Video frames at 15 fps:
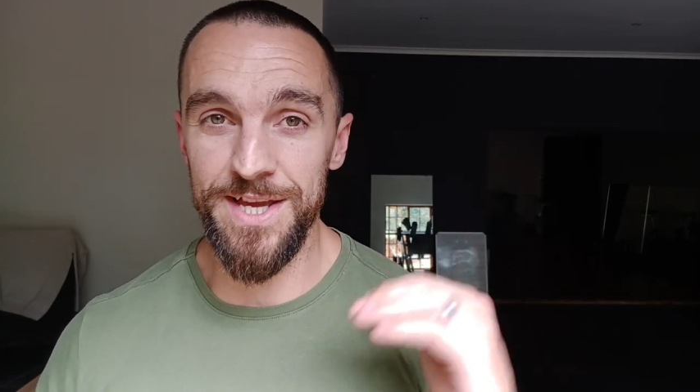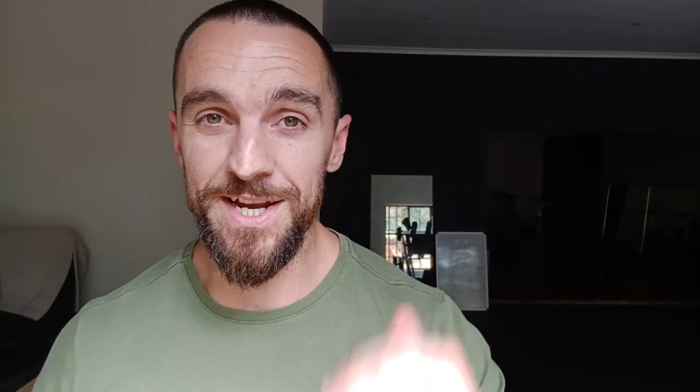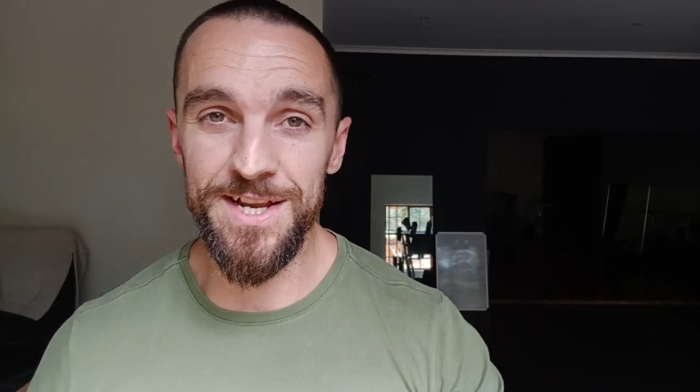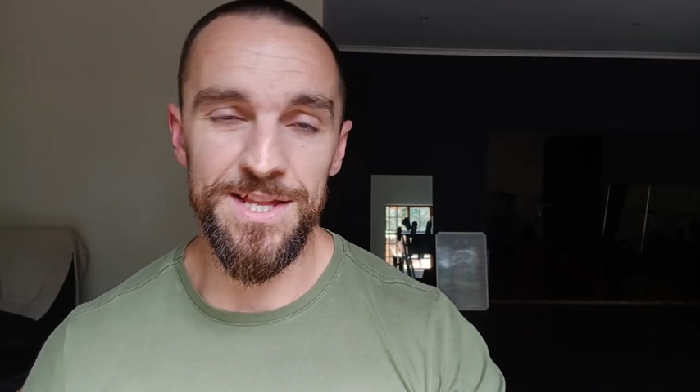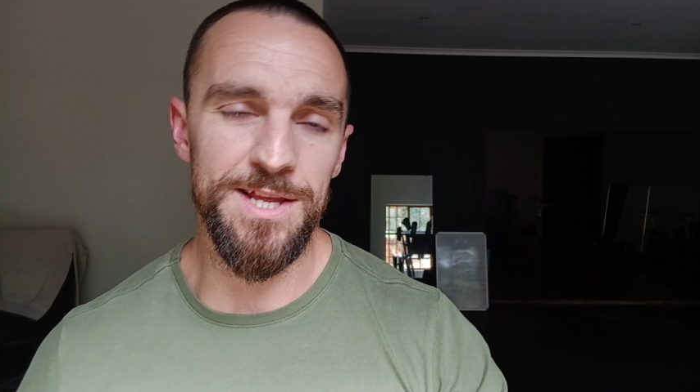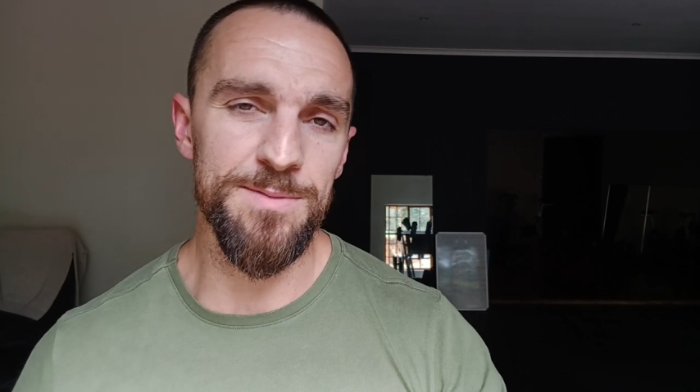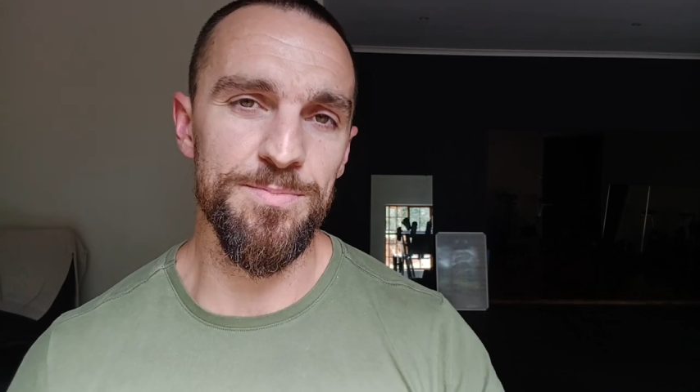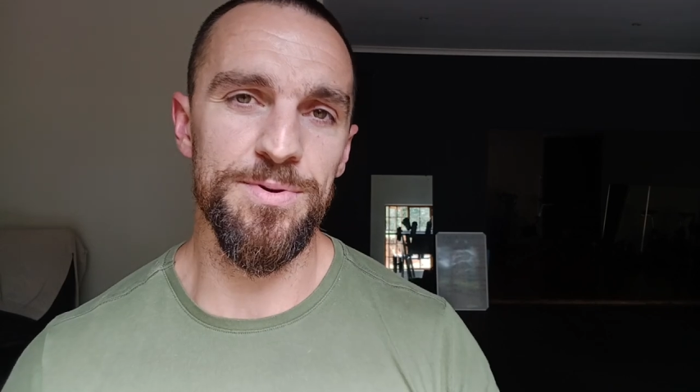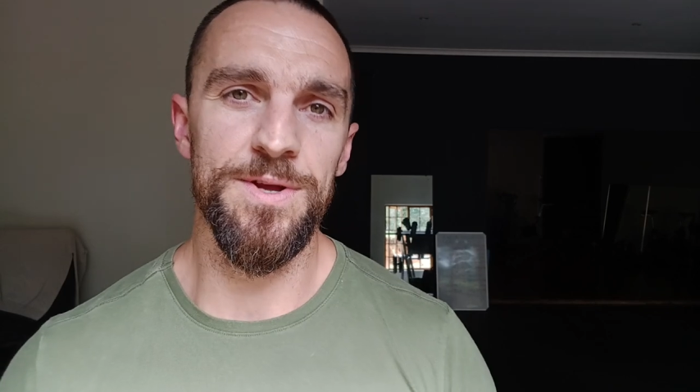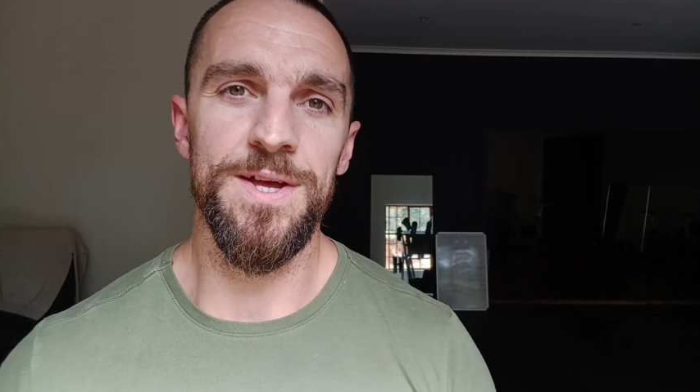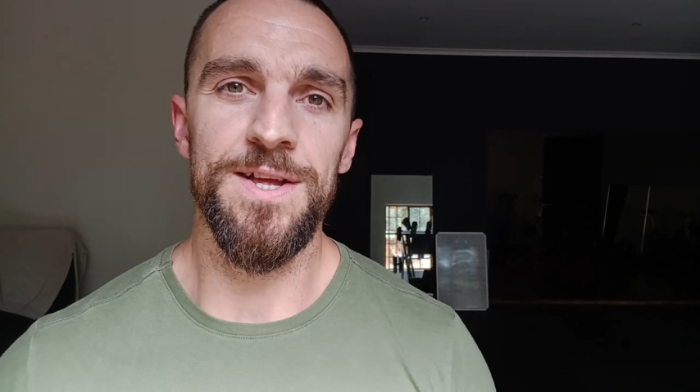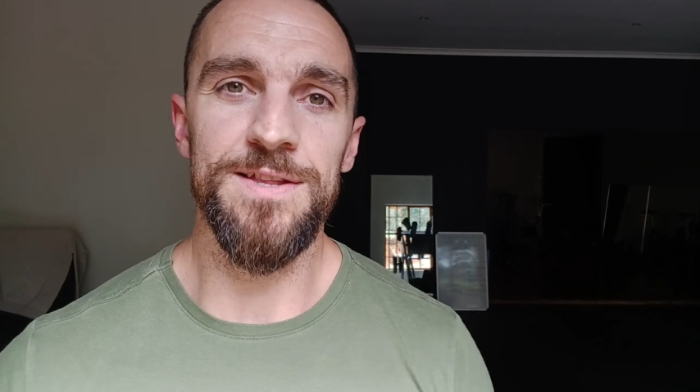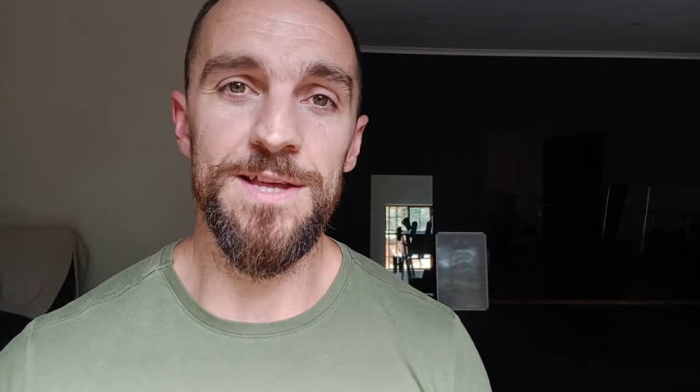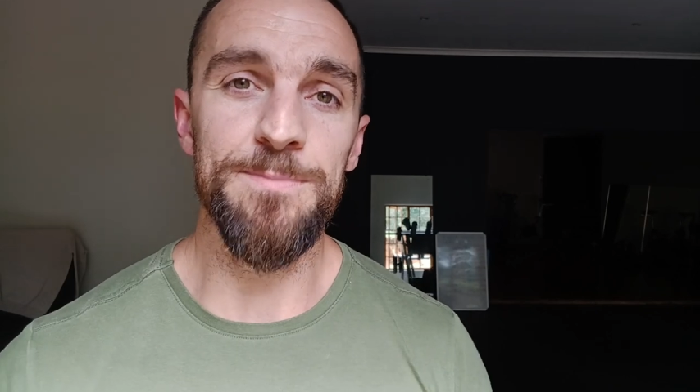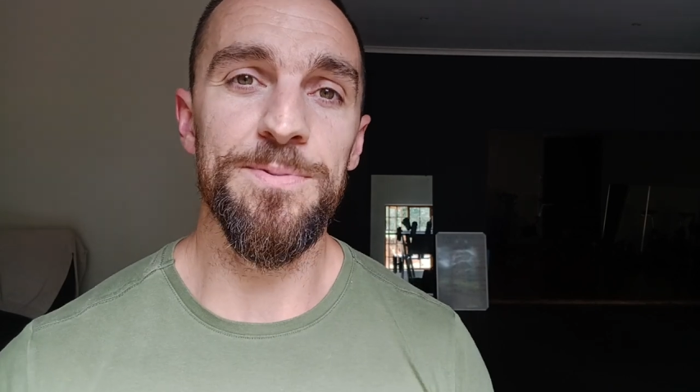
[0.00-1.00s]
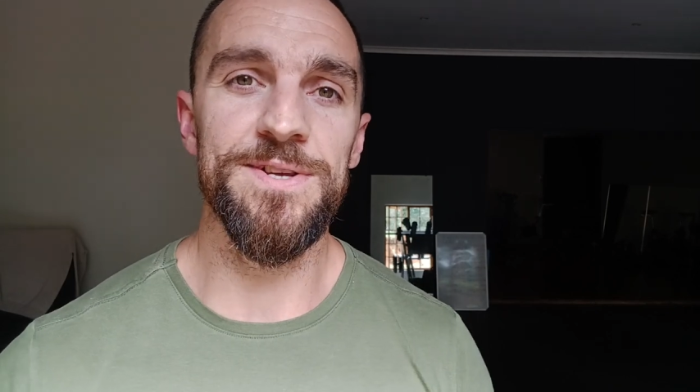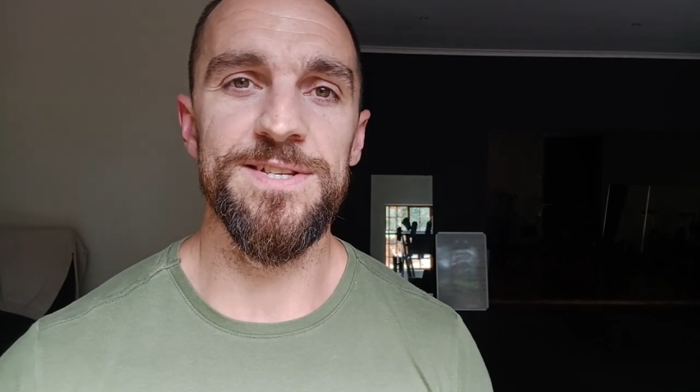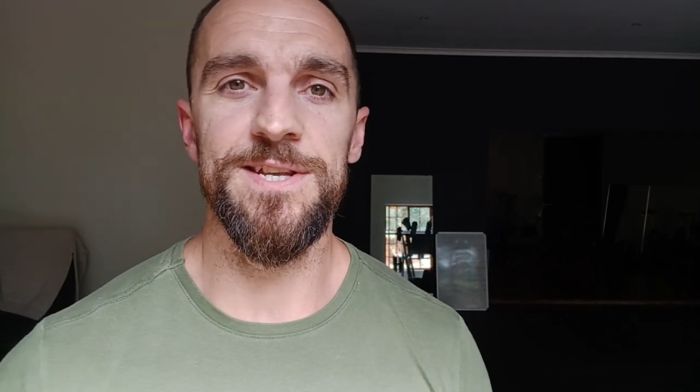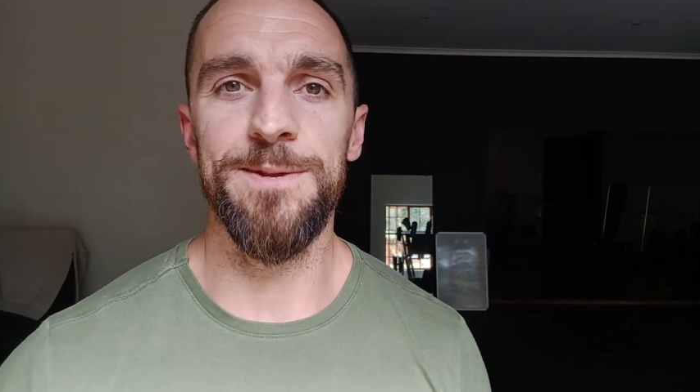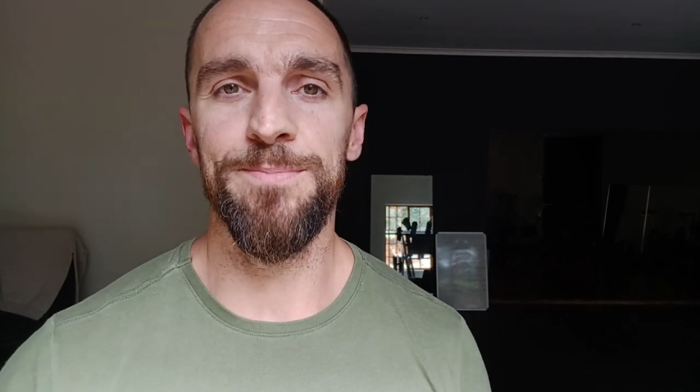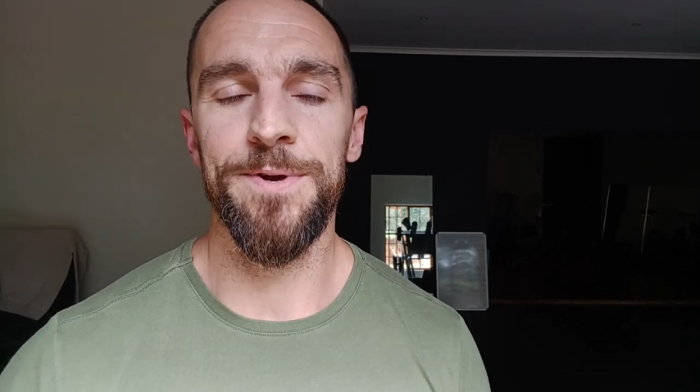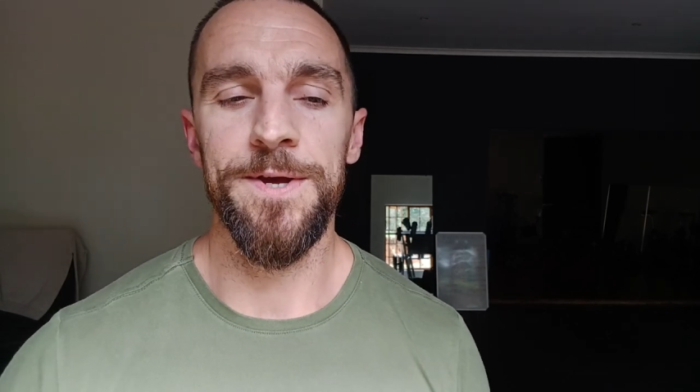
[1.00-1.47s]
get a deeper
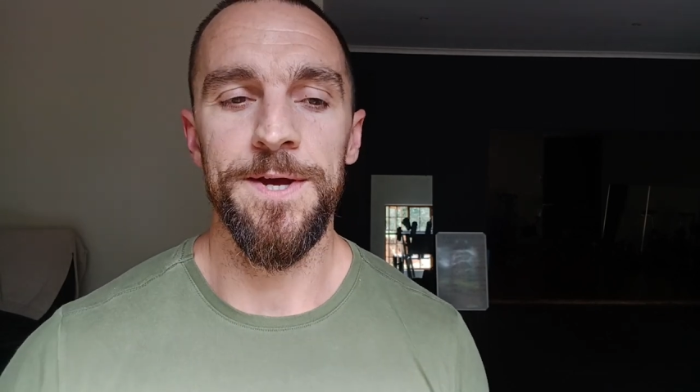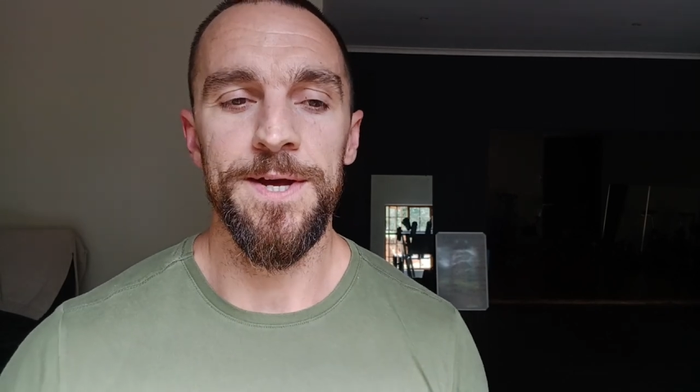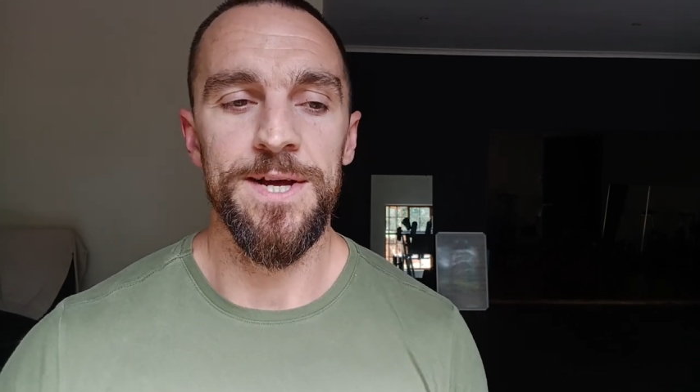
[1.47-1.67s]
sleep.